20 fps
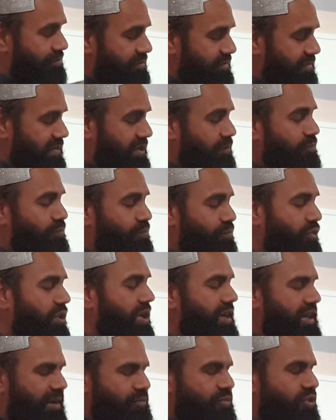The point
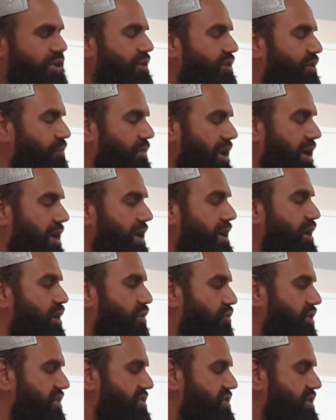I'm going to make, he
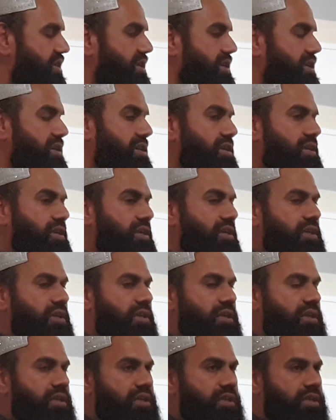visited
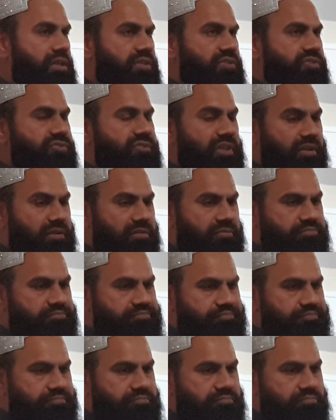sun.
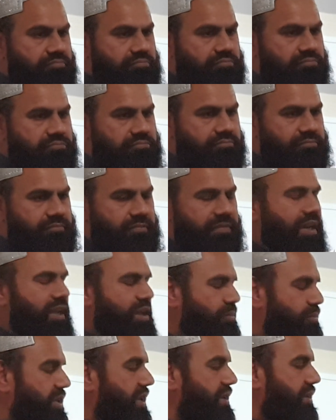He
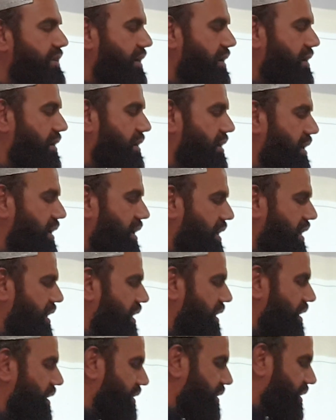been there.
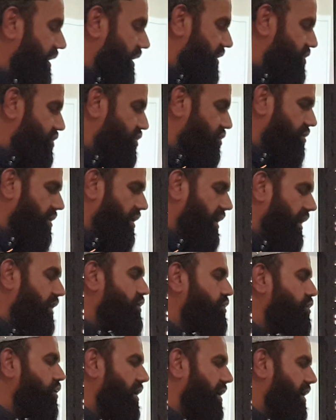There is Surah
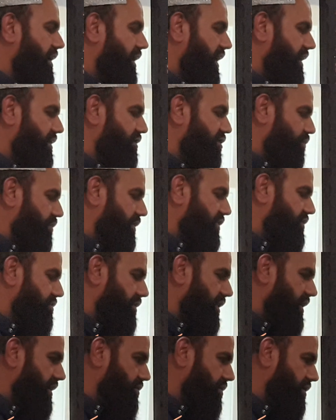Ad-Dukhan. Can you open Surah
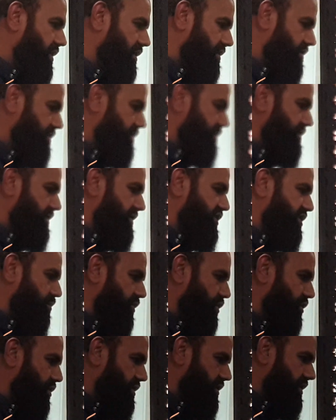Ad-Dukhan?
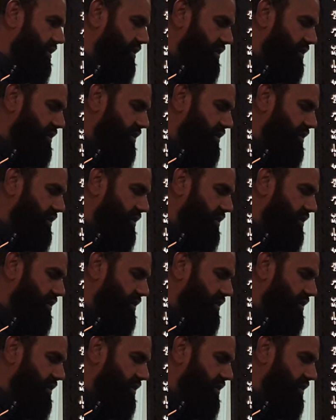Smoke.